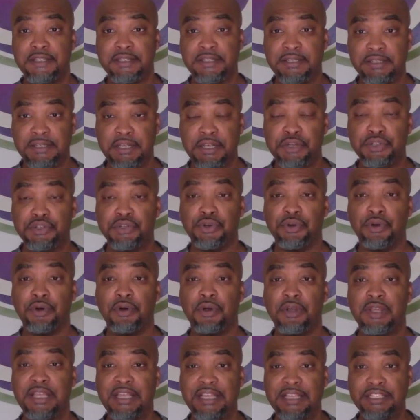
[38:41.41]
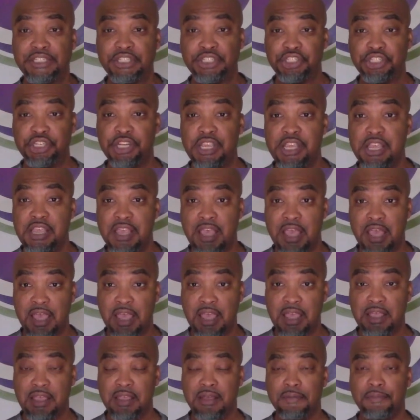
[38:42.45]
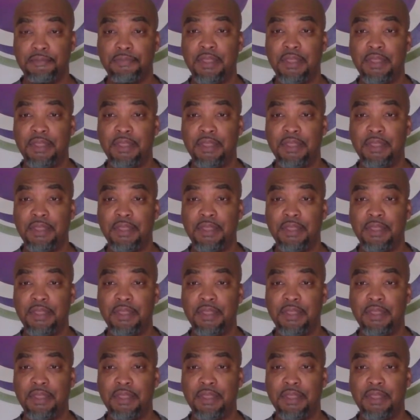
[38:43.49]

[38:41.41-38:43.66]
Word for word: Center, GA.org.